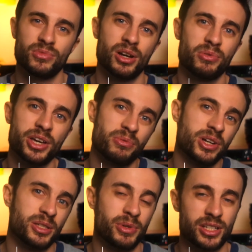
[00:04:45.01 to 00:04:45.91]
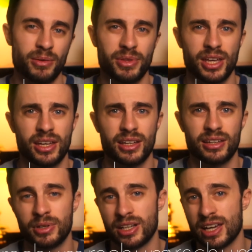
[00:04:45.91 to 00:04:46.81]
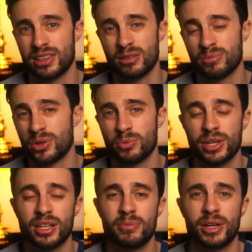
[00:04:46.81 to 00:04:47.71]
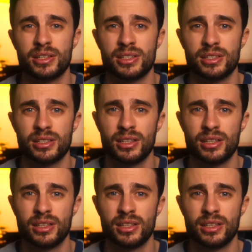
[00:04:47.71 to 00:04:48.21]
I write the recipes up there and I add them on a weekly basis.